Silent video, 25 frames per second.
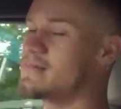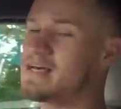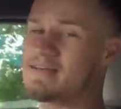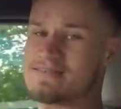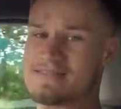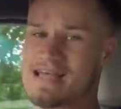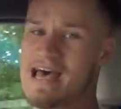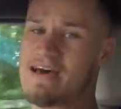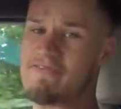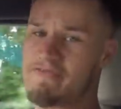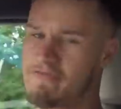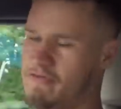
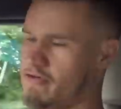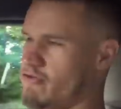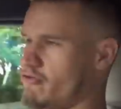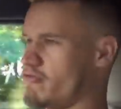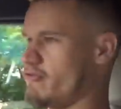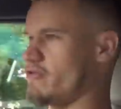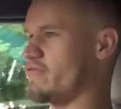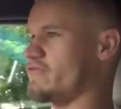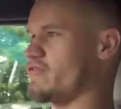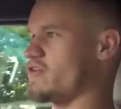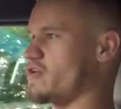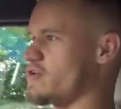How's that for a
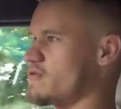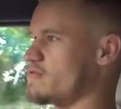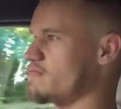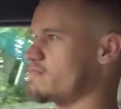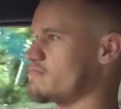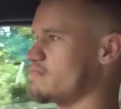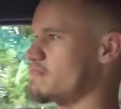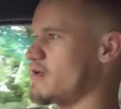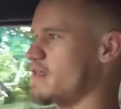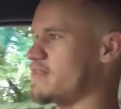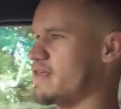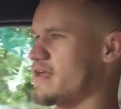
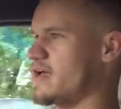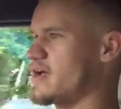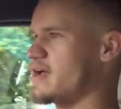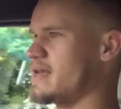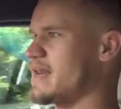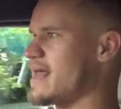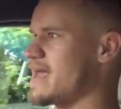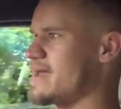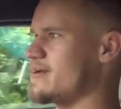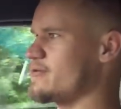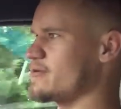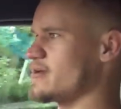review? I think I
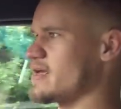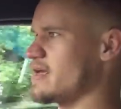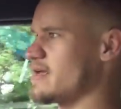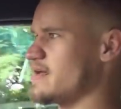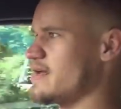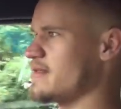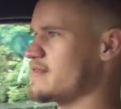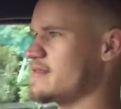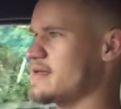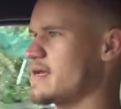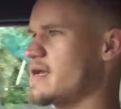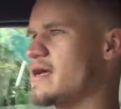nailed it.
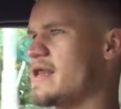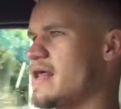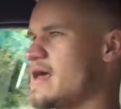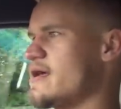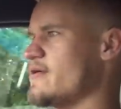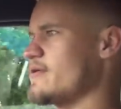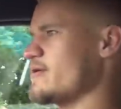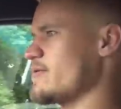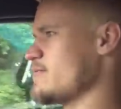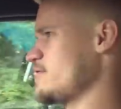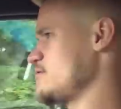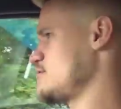I think I
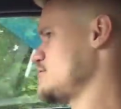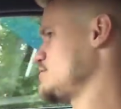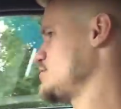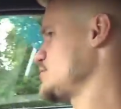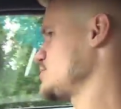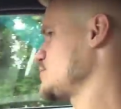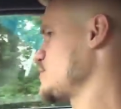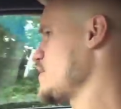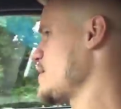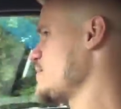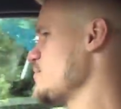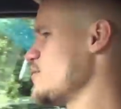nailed it with
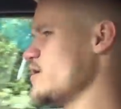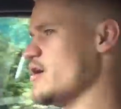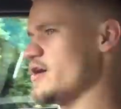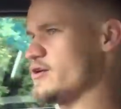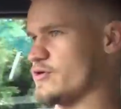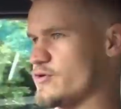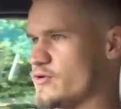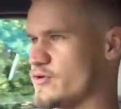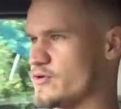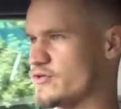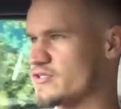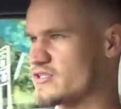just one
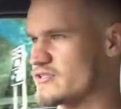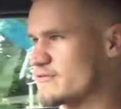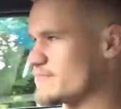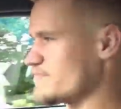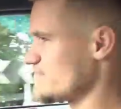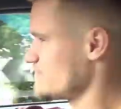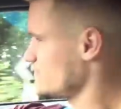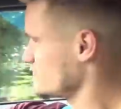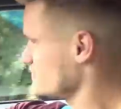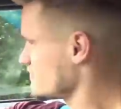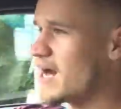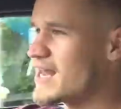word,
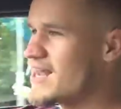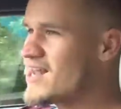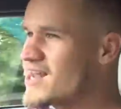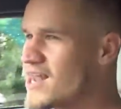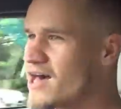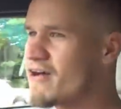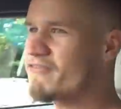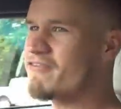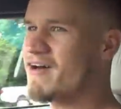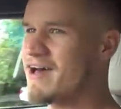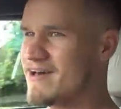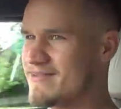awesome. I
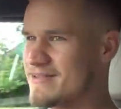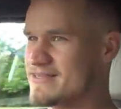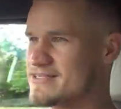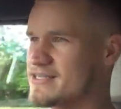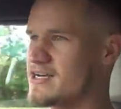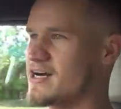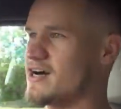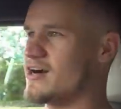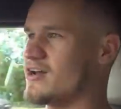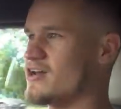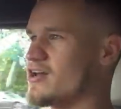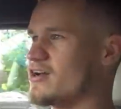love how this
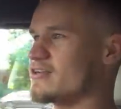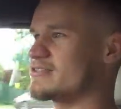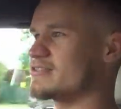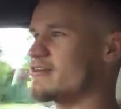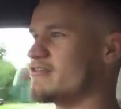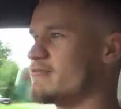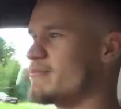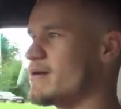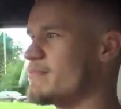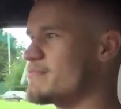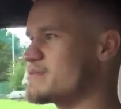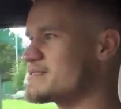car looks. I
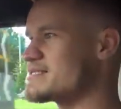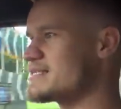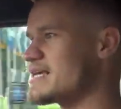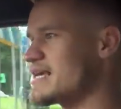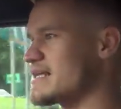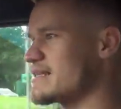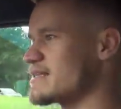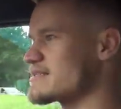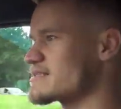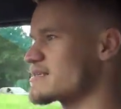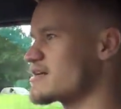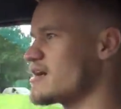remember
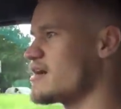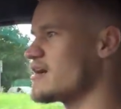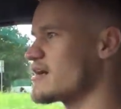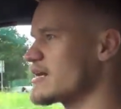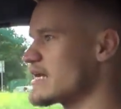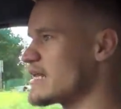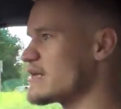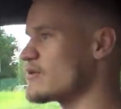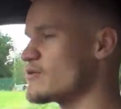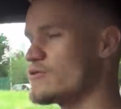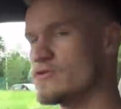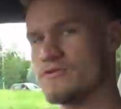seeing this car
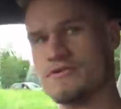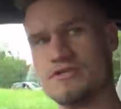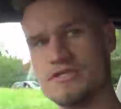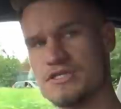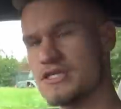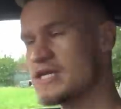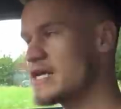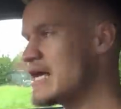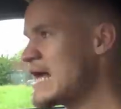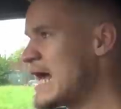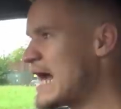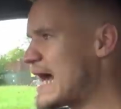get
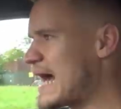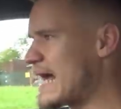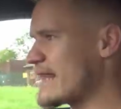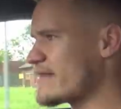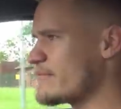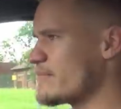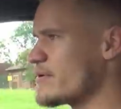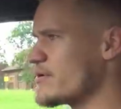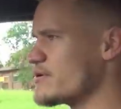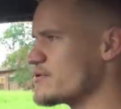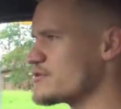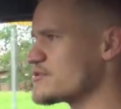launched at
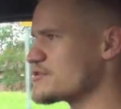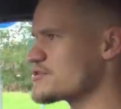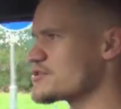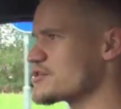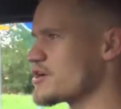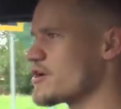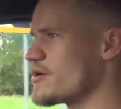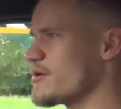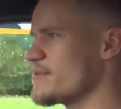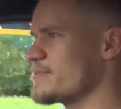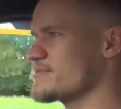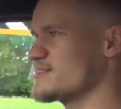the motor
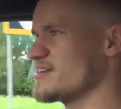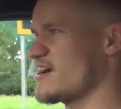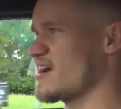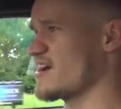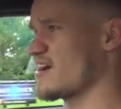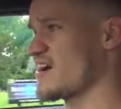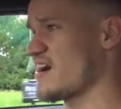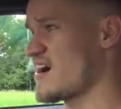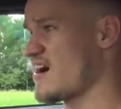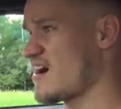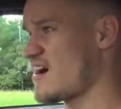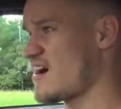show and was like,